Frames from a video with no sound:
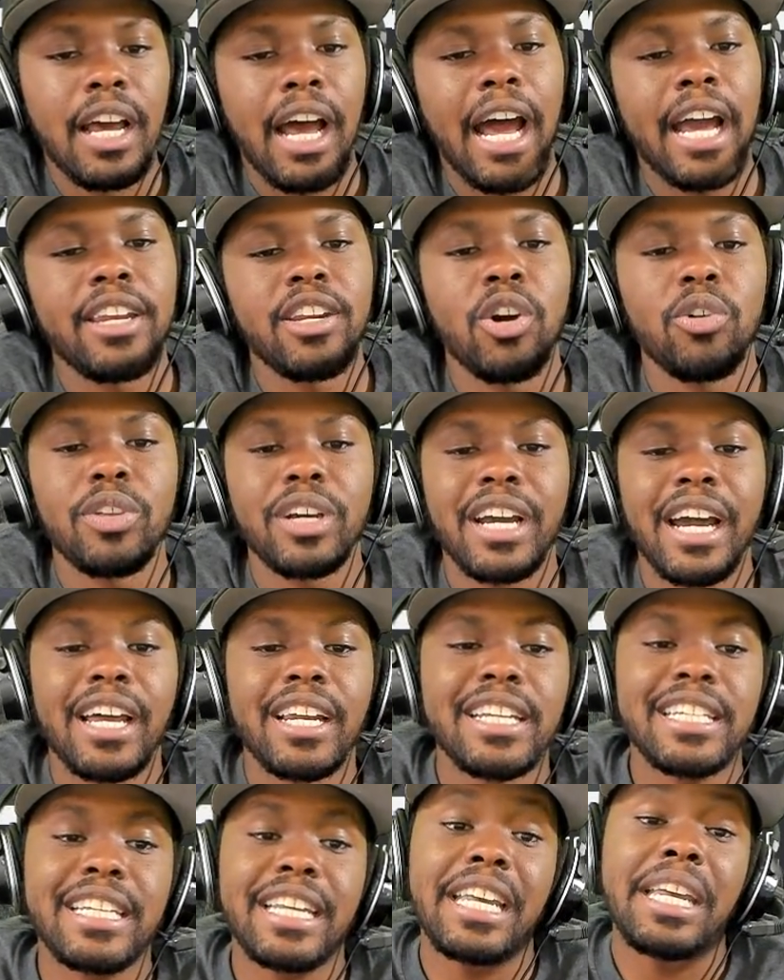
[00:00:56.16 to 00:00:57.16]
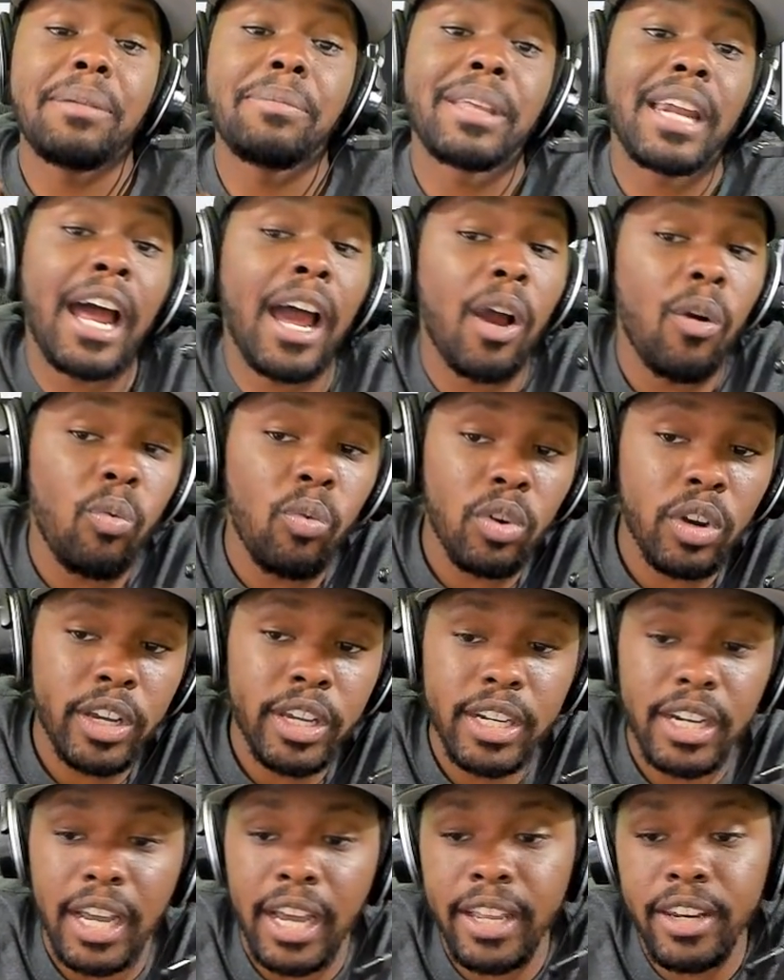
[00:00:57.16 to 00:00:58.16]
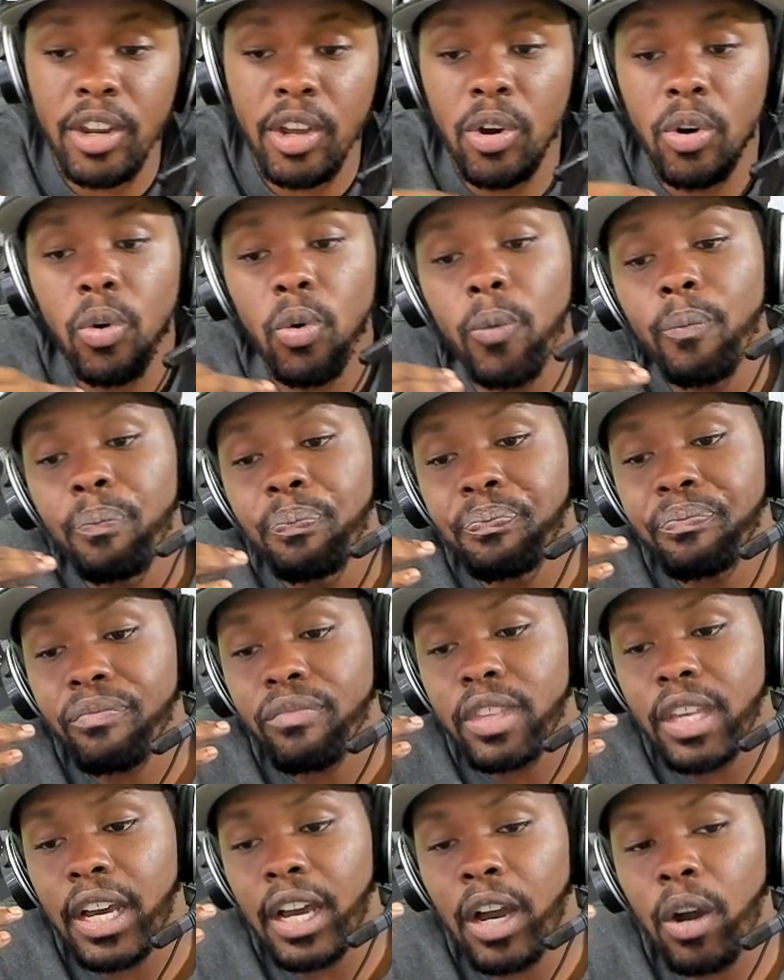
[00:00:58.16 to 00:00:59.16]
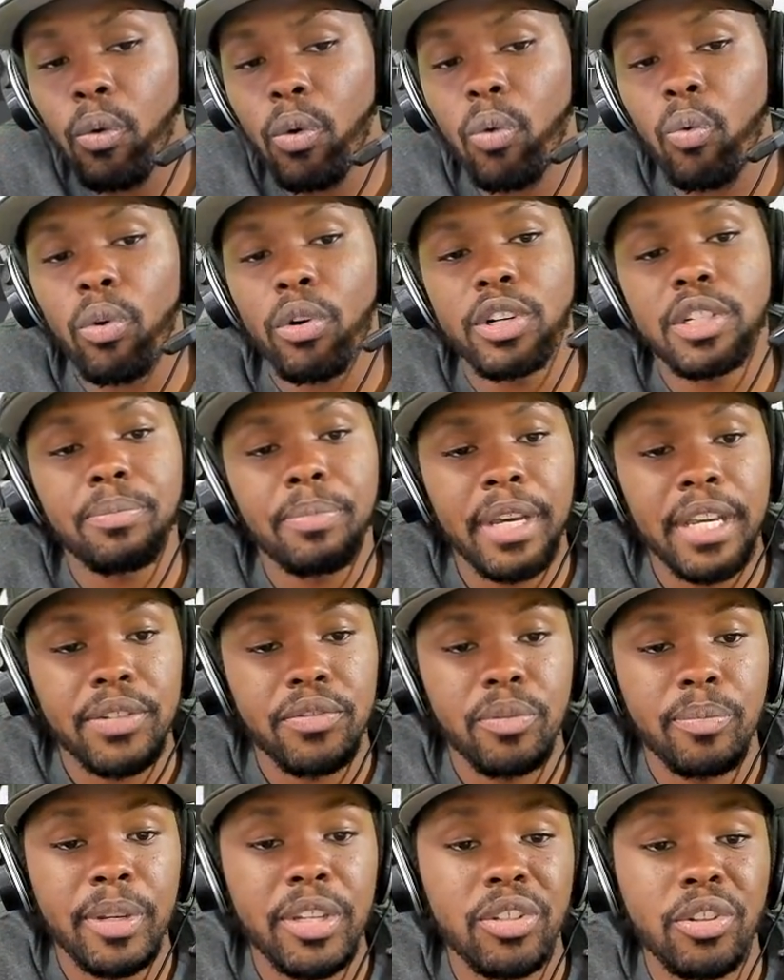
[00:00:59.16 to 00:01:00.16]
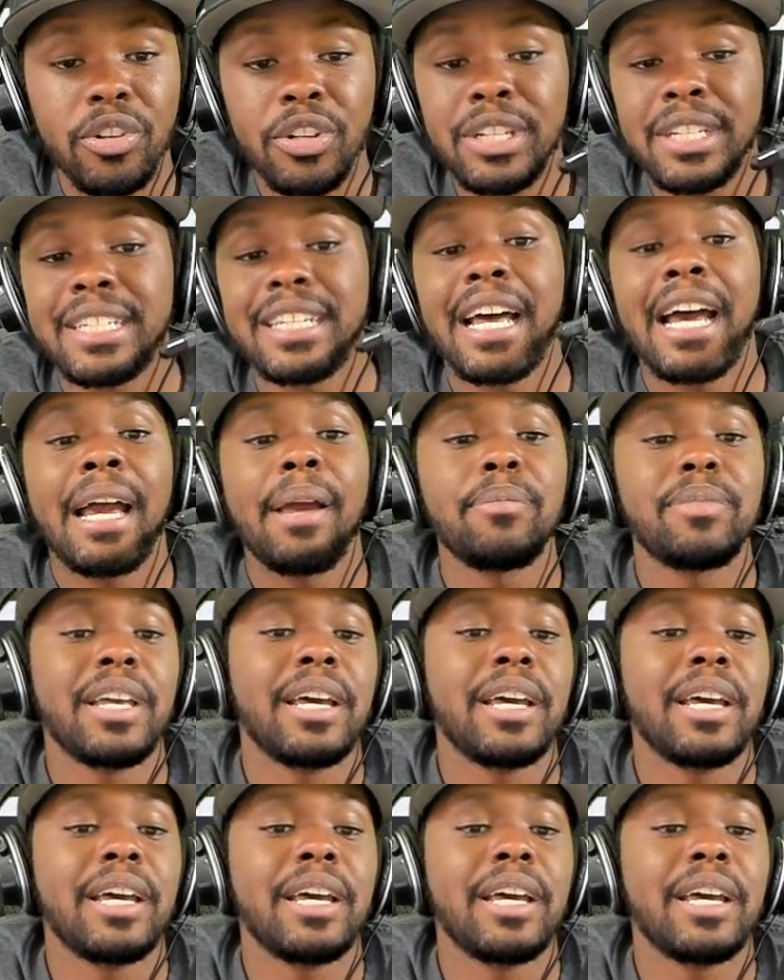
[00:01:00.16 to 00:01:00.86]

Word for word: I know the kind of scheme that I want. I know uh, what works best for me. So there's times